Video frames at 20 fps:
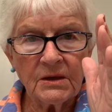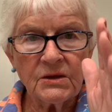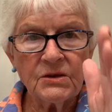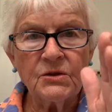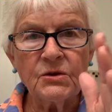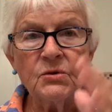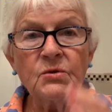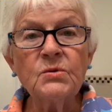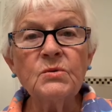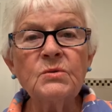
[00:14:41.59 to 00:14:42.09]

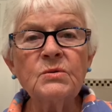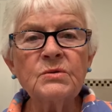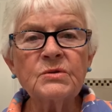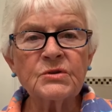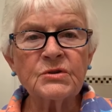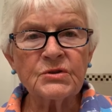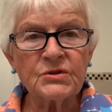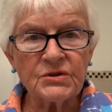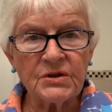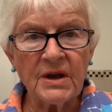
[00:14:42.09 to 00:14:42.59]
You
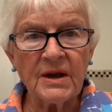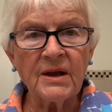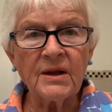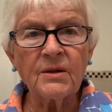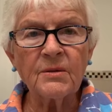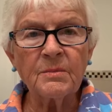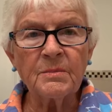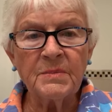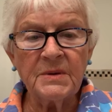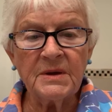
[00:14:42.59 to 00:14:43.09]

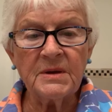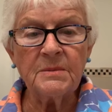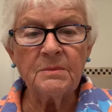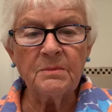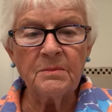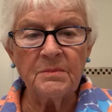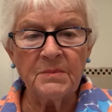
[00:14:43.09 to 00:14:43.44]
shall be